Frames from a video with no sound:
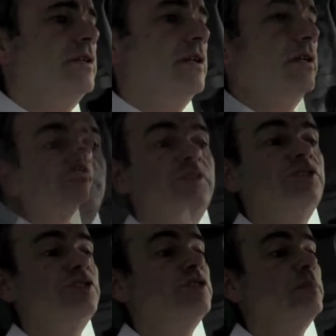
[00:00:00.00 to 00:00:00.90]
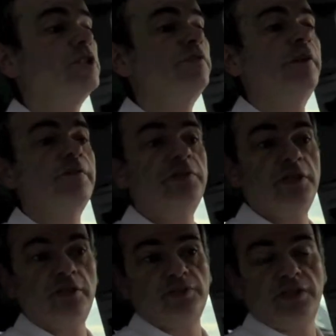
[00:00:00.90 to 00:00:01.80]
I hope this is as much fun for
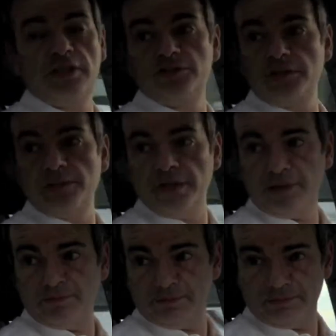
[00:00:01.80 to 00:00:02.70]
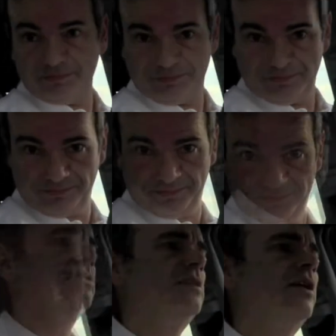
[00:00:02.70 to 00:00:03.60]
you as it is for me.
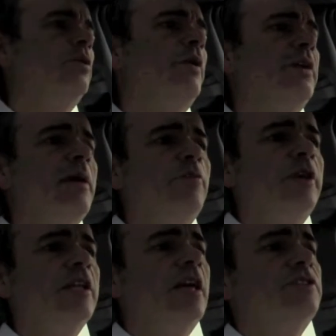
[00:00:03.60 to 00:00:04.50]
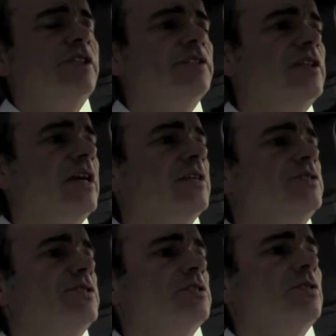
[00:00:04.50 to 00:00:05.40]
One thing I'm realizing is that
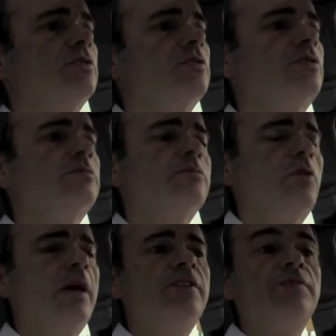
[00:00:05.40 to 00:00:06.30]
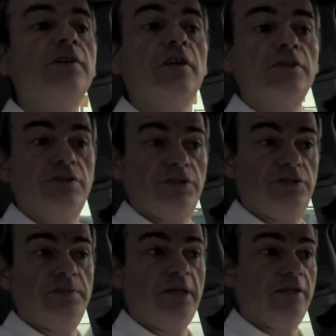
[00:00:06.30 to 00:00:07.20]
it's quite difficult to
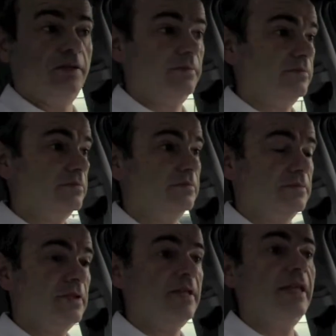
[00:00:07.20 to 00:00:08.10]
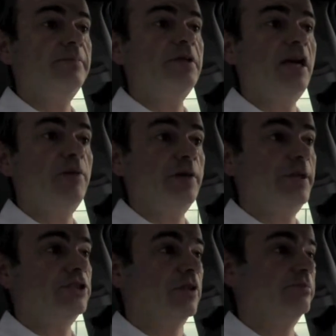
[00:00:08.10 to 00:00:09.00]
speak and to keep time with a
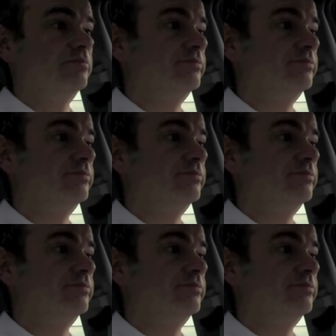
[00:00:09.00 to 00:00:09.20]
metronome.